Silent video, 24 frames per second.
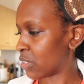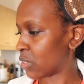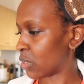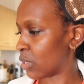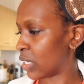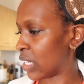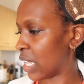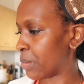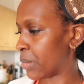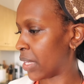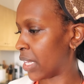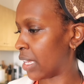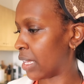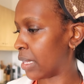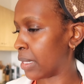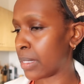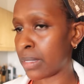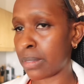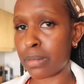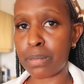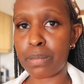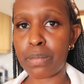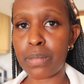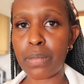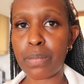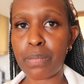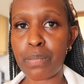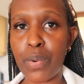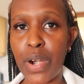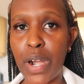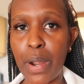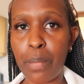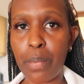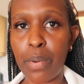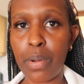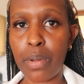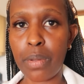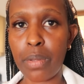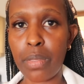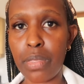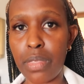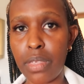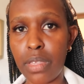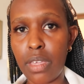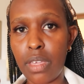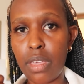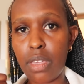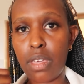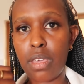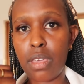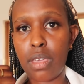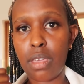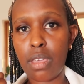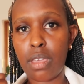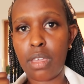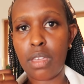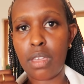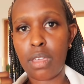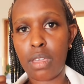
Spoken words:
So let me prep the